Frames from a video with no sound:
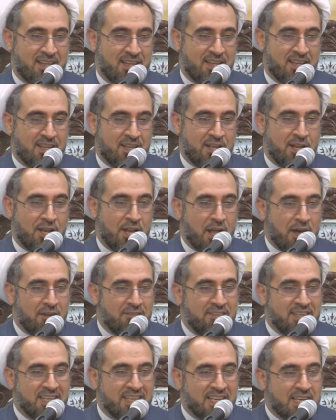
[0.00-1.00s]

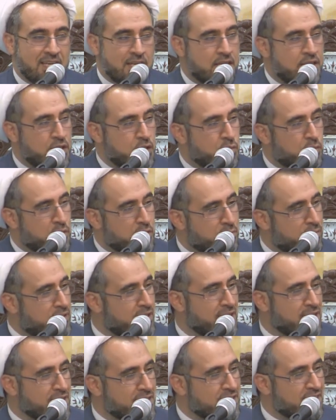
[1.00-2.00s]
Loving a human
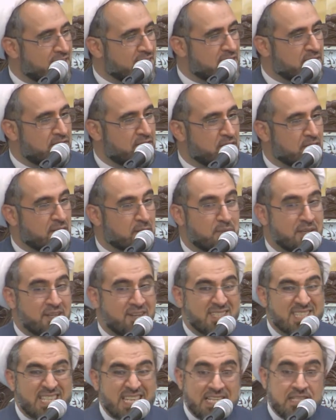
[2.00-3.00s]
being is not difficult because
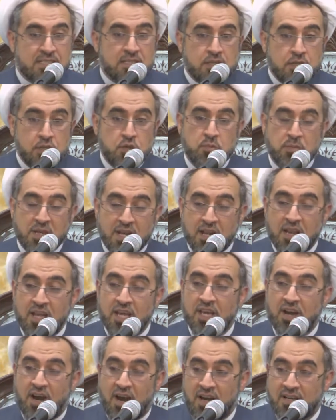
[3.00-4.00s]
he is human like
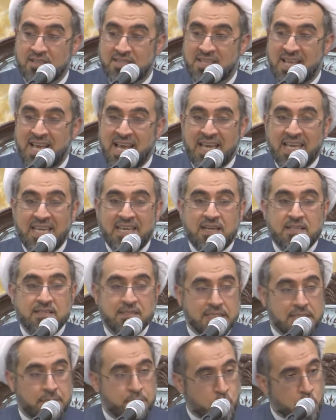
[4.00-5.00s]
us. He has
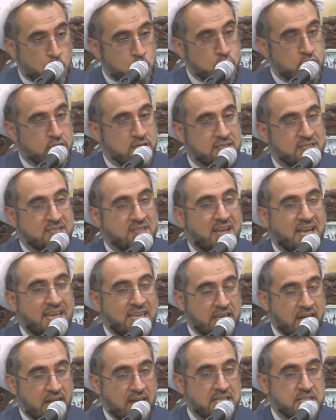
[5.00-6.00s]
emotions like
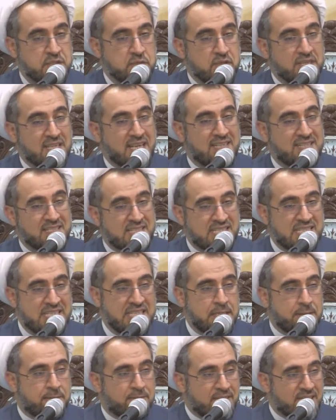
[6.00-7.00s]
us. We can see
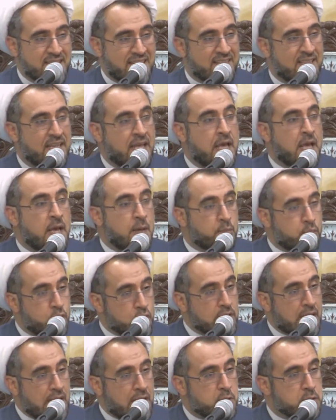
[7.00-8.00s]
him. We can put
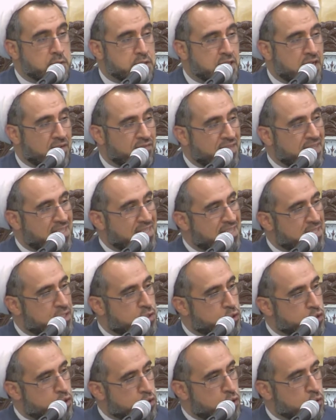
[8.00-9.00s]
ourselves in his
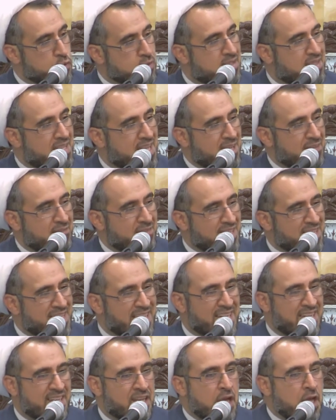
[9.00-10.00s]
shoes. Then we
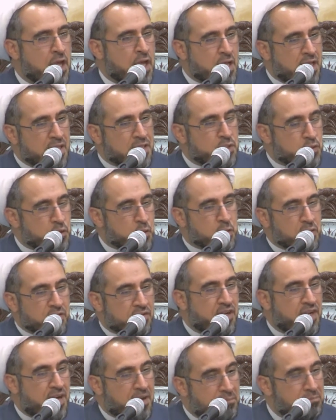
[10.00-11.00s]
can sort of
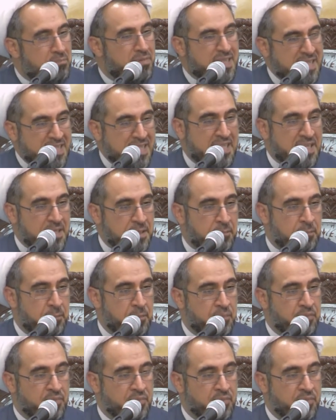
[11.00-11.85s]
accompany him.